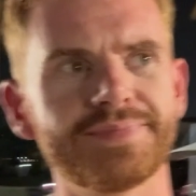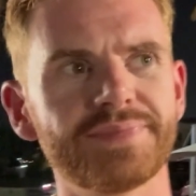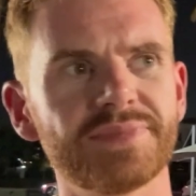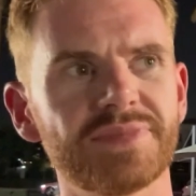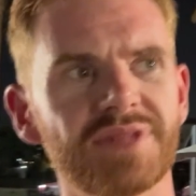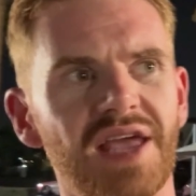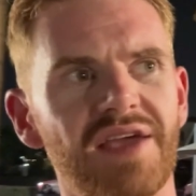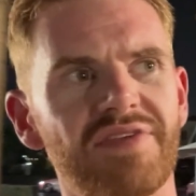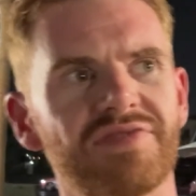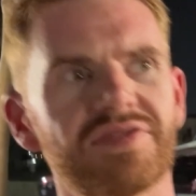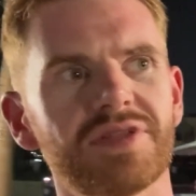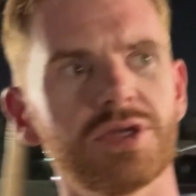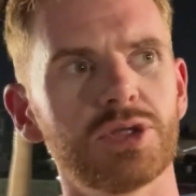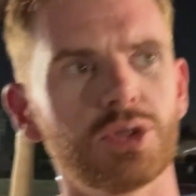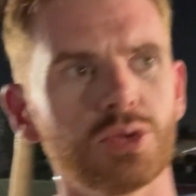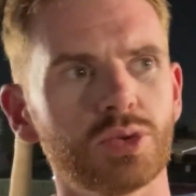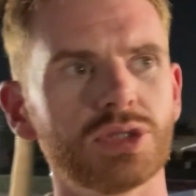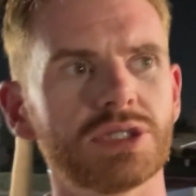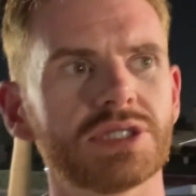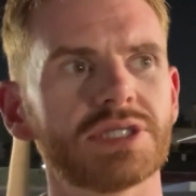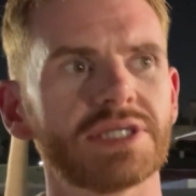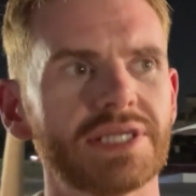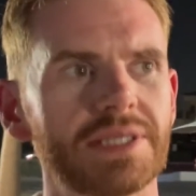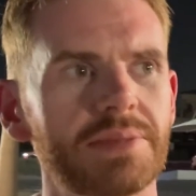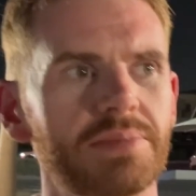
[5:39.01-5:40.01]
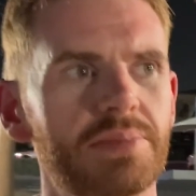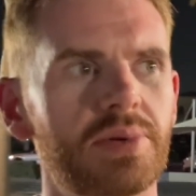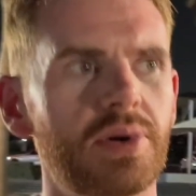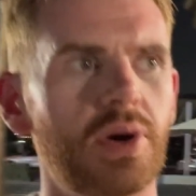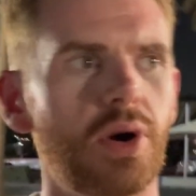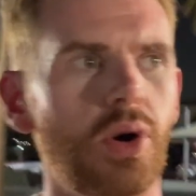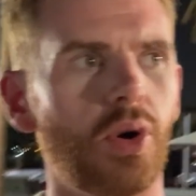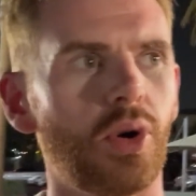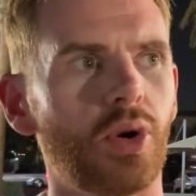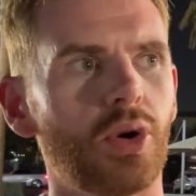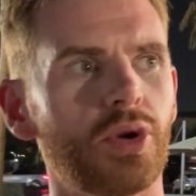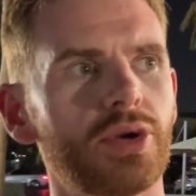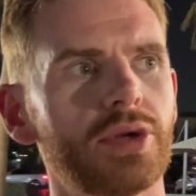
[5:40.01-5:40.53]
definitely don't sleep
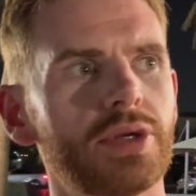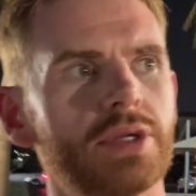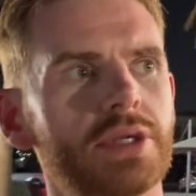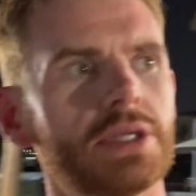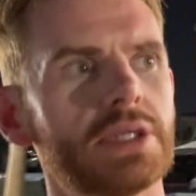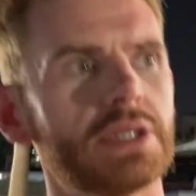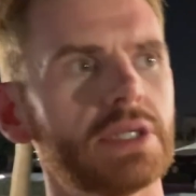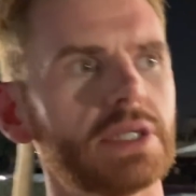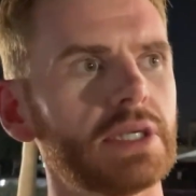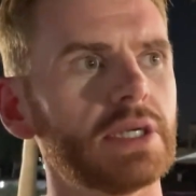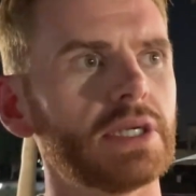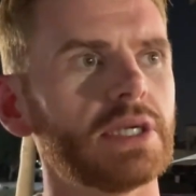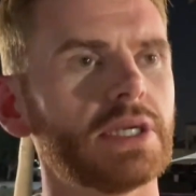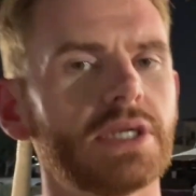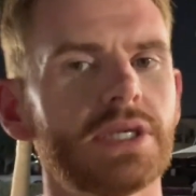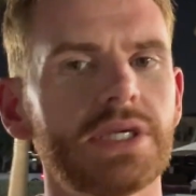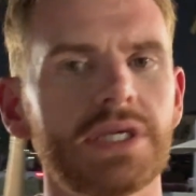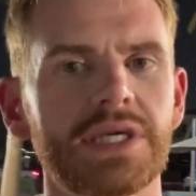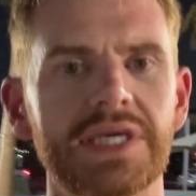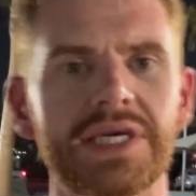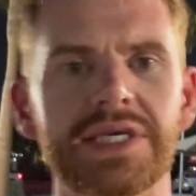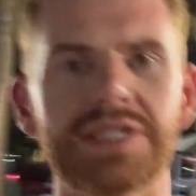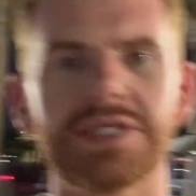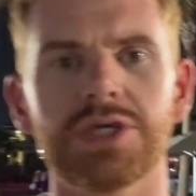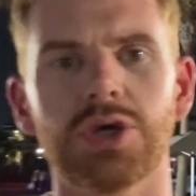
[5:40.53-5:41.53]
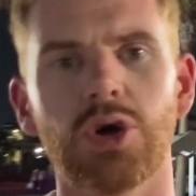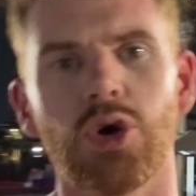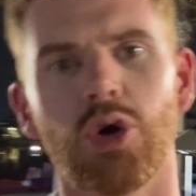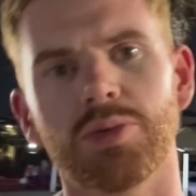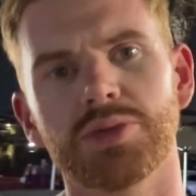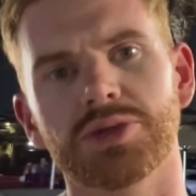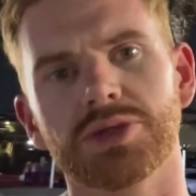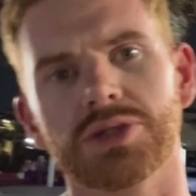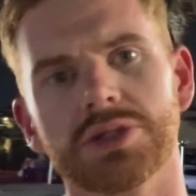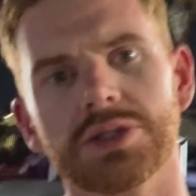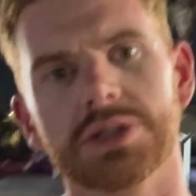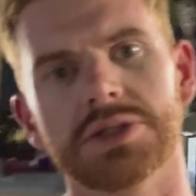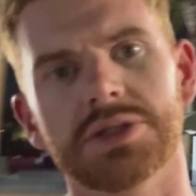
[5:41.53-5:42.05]
on easy
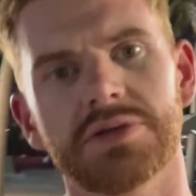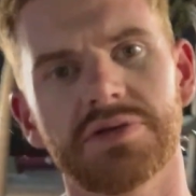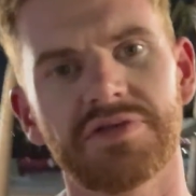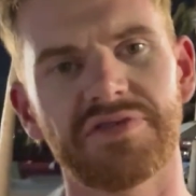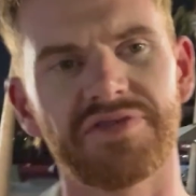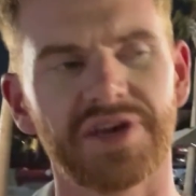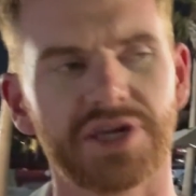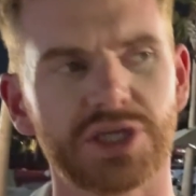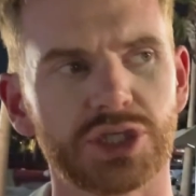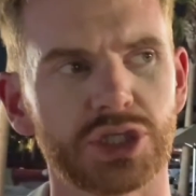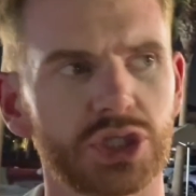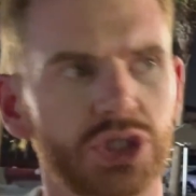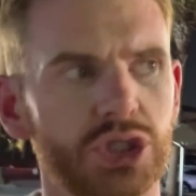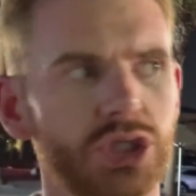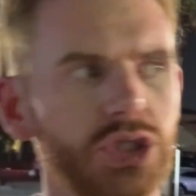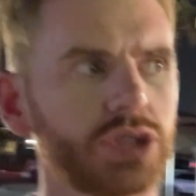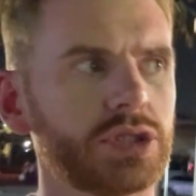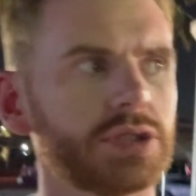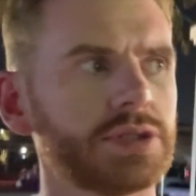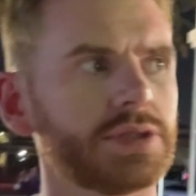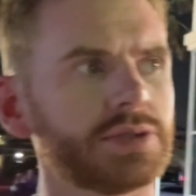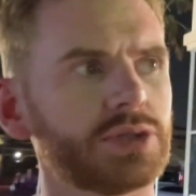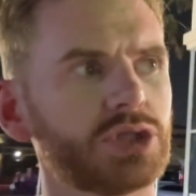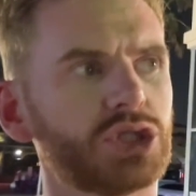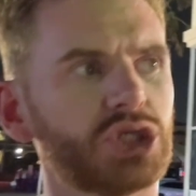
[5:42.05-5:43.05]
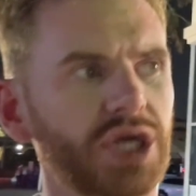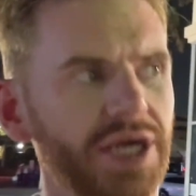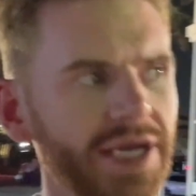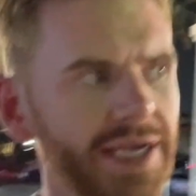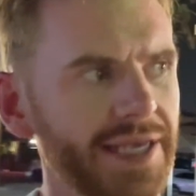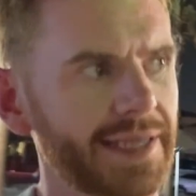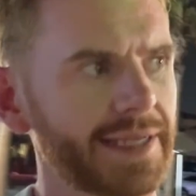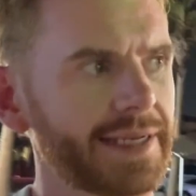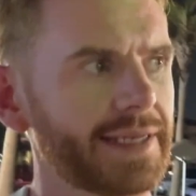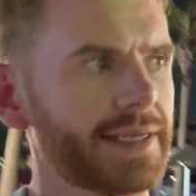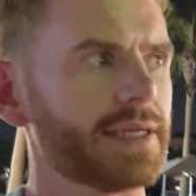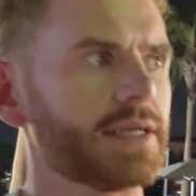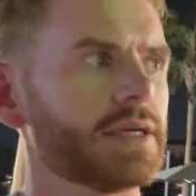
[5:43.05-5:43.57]
options, fish,
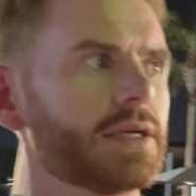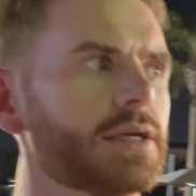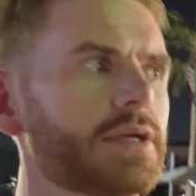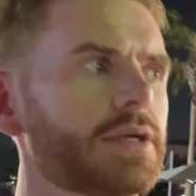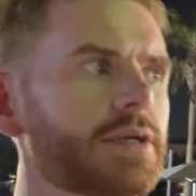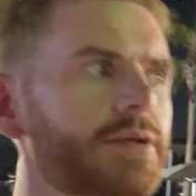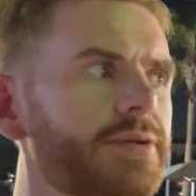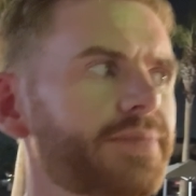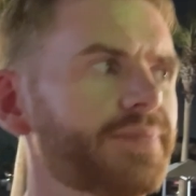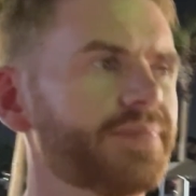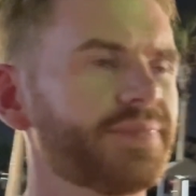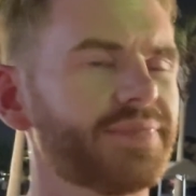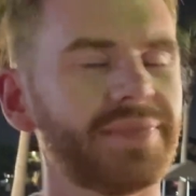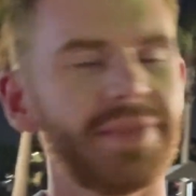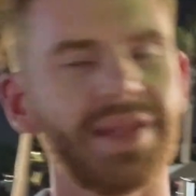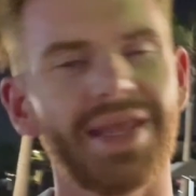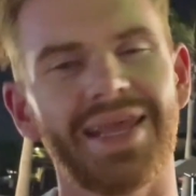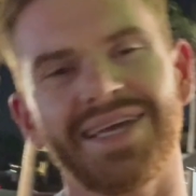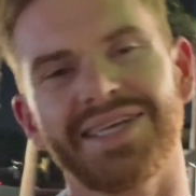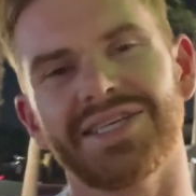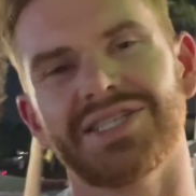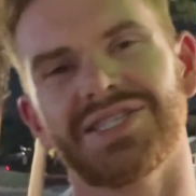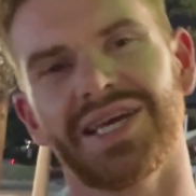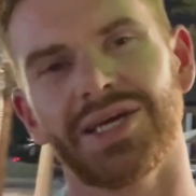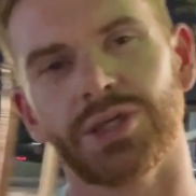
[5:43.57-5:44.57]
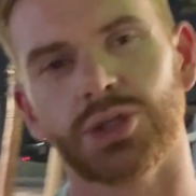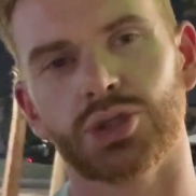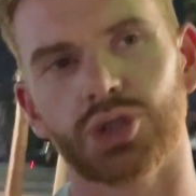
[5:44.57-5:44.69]
chicken, etc.